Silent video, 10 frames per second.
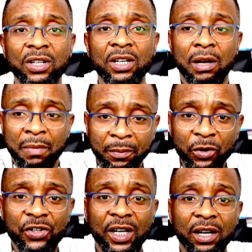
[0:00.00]
People
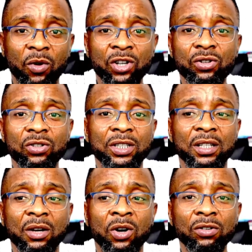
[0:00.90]
say they want
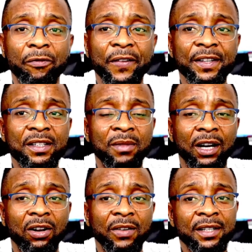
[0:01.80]
to face him and
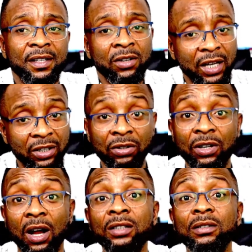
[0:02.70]
all of that. I say, okay, good
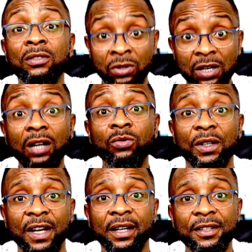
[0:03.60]
luck with
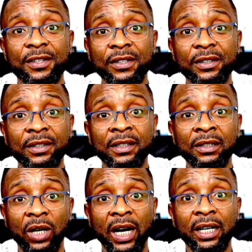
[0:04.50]
that, right?